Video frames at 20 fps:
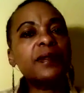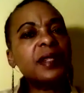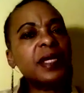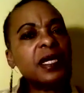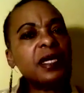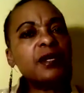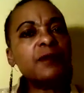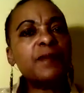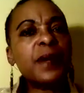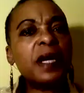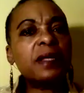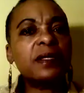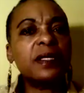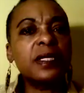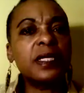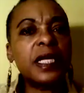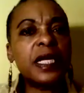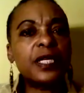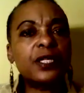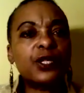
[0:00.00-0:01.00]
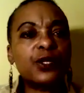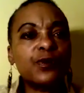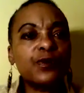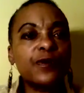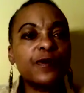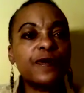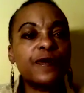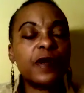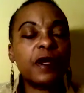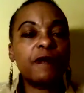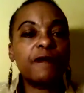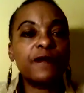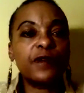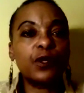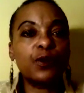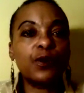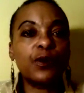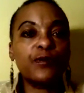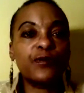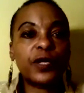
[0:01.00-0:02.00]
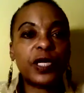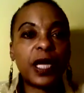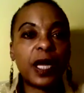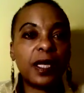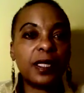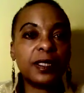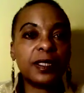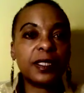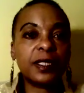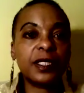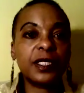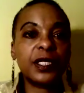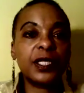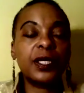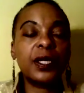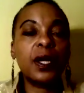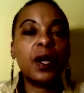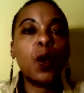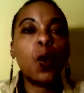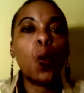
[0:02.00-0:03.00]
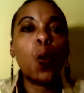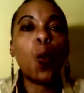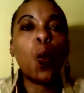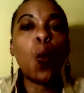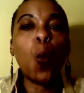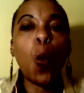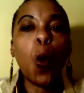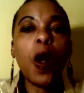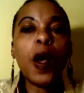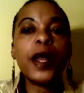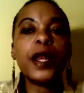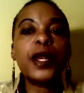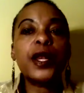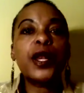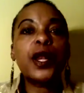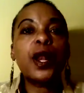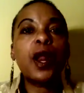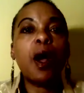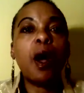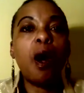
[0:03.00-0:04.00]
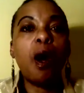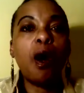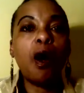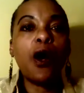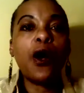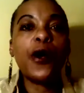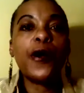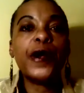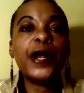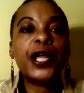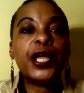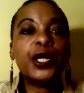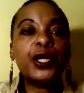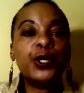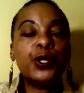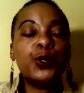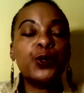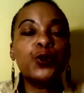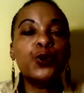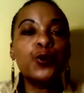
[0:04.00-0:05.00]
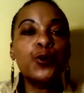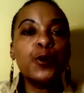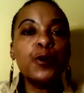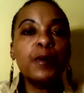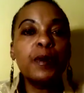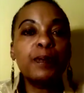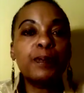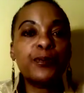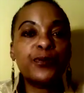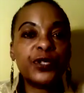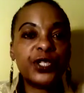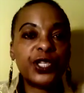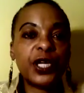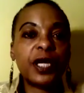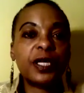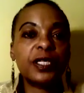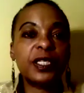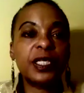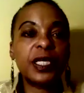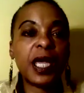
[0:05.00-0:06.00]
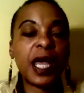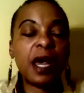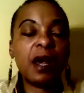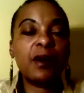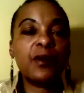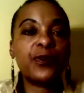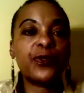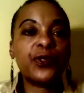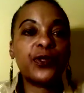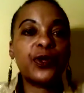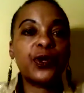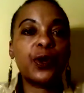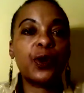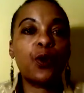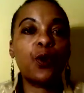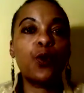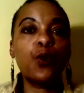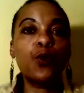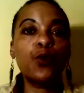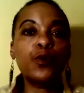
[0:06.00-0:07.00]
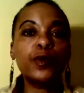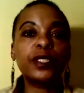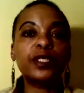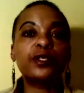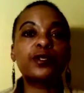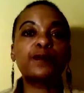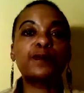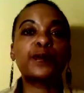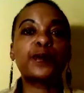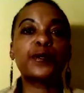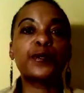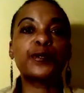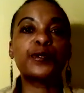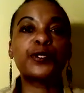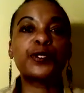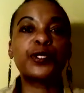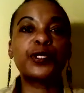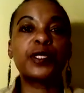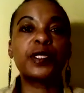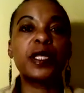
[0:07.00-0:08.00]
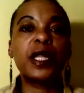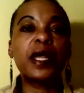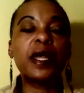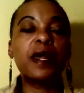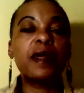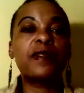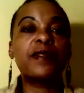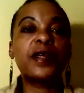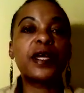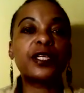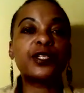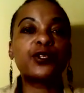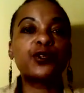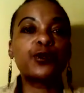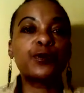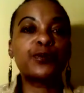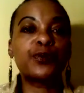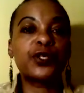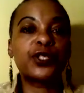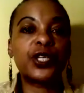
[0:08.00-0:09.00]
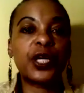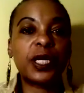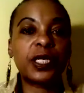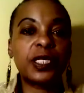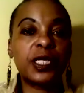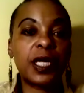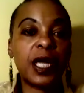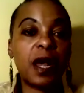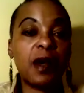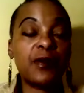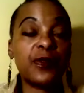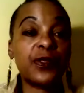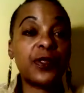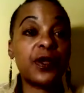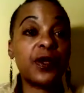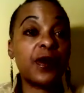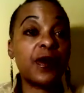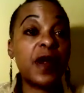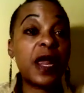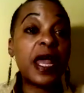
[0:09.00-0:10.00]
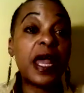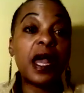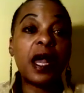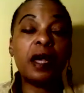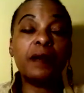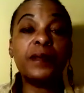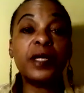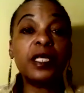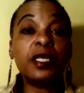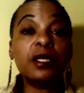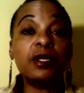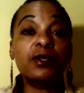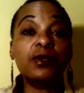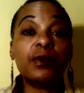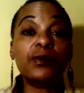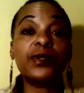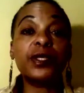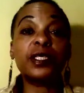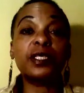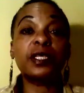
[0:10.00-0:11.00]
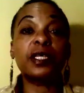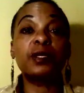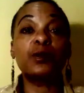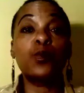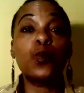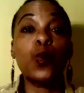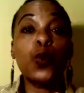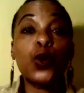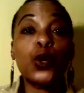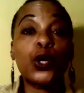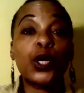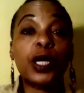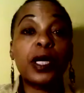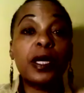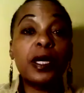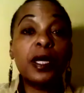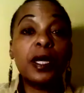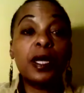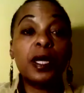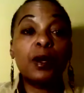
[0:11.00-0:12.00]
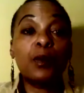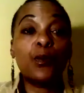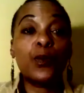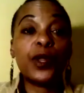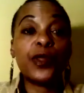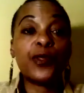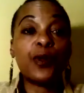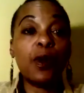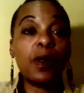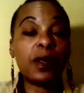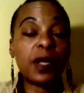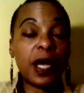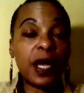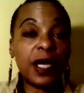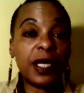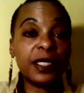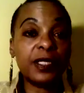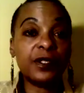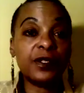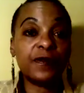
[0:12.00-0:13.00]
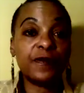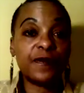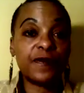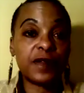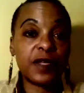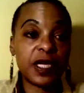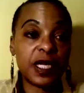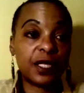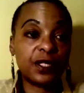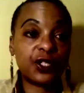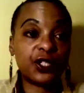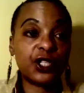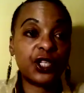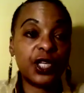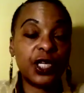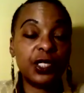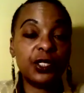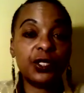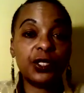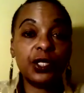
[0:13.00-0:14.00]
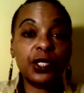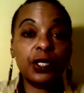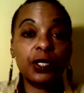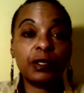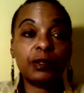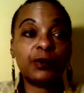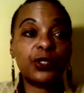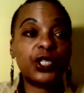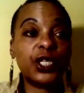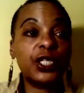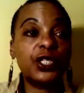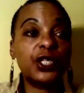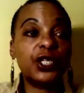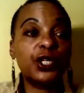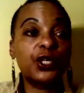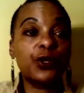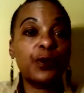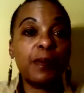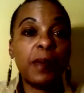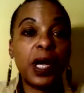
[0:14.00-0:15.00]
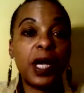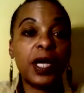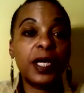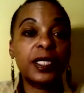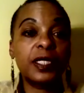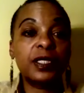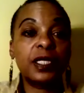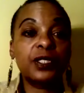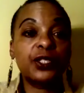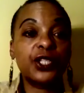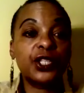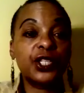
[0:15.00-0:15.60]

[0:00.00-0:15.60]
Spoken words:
think about the nature of your reality. What are you projecting out there? Who is the person that you're projecting out there? I mean, you know, this can work with all kinds of things, changing it, changing your mind, and